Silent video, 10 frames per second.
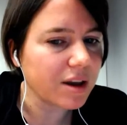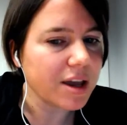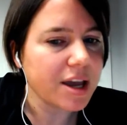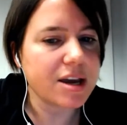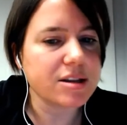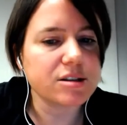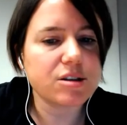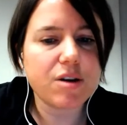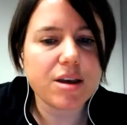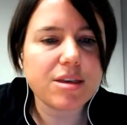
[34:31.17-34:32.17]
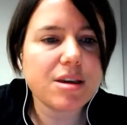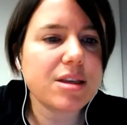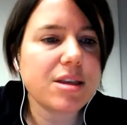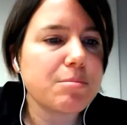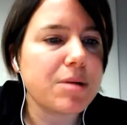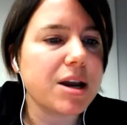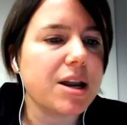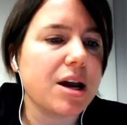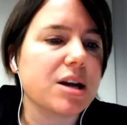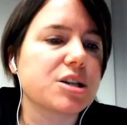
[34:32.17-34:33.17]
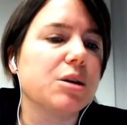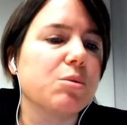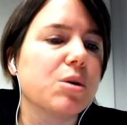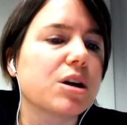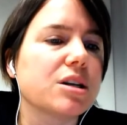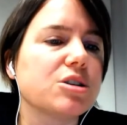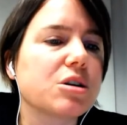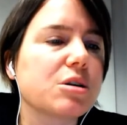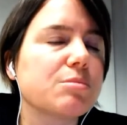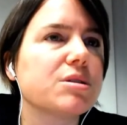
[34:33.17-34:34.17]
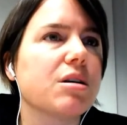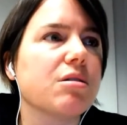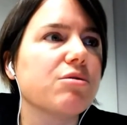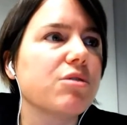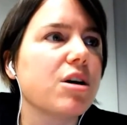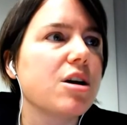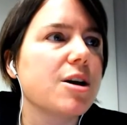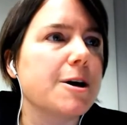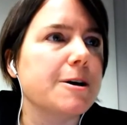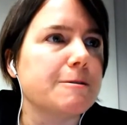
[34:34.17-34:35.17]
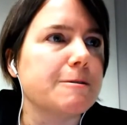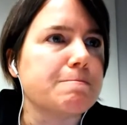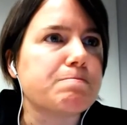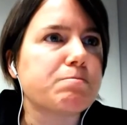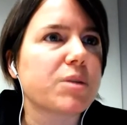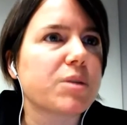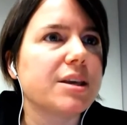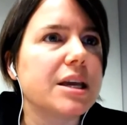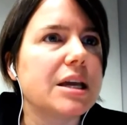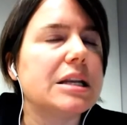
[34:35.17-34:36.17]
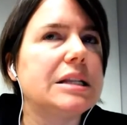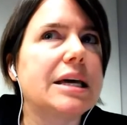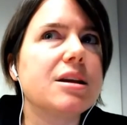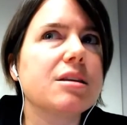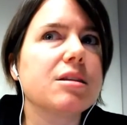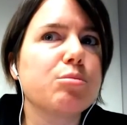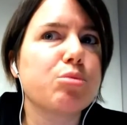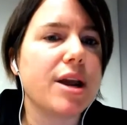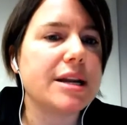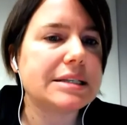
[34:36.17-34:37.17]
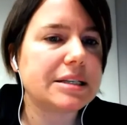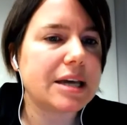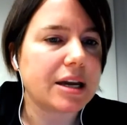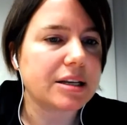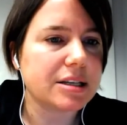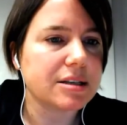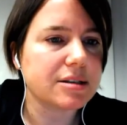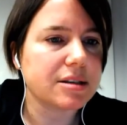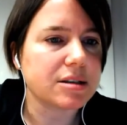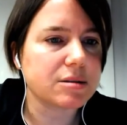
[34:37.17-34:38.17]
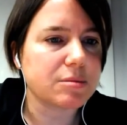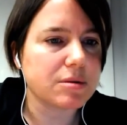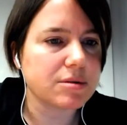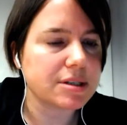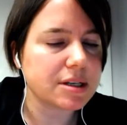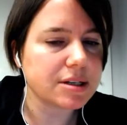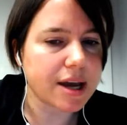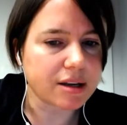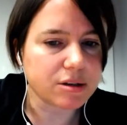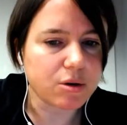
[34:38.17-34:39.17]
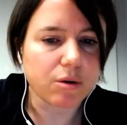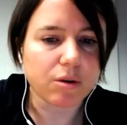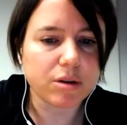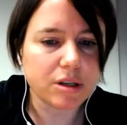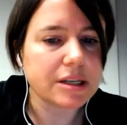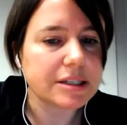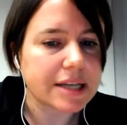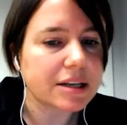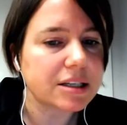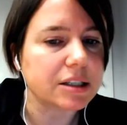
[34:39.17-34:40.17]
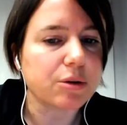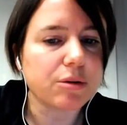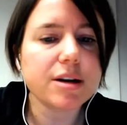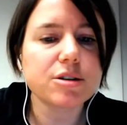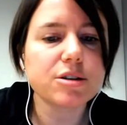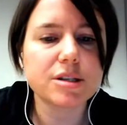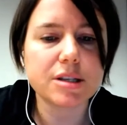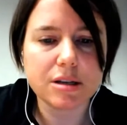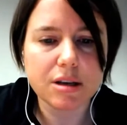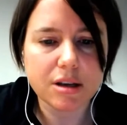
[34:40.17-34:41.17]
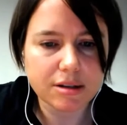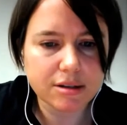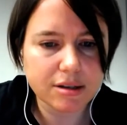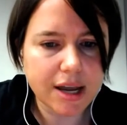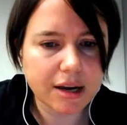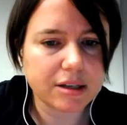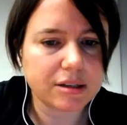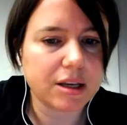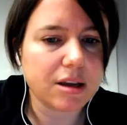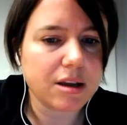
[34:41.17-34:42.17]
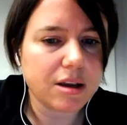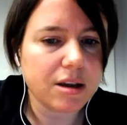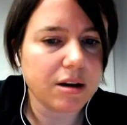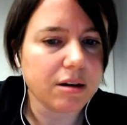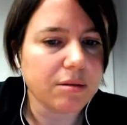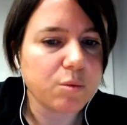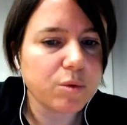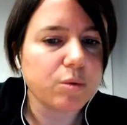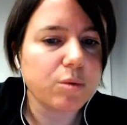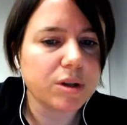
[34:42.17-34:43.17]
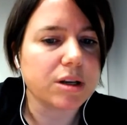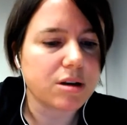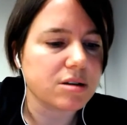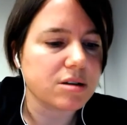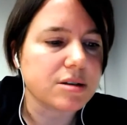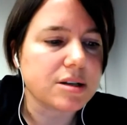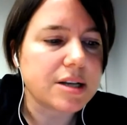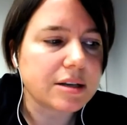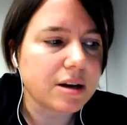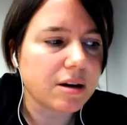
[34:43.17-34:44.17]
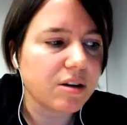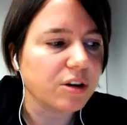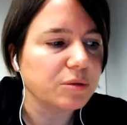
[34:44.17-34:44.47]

And so I think that it might actually work in terms of letting the brain detect, is this syntactically correct, or is it syntactically, will it cause a syntax error?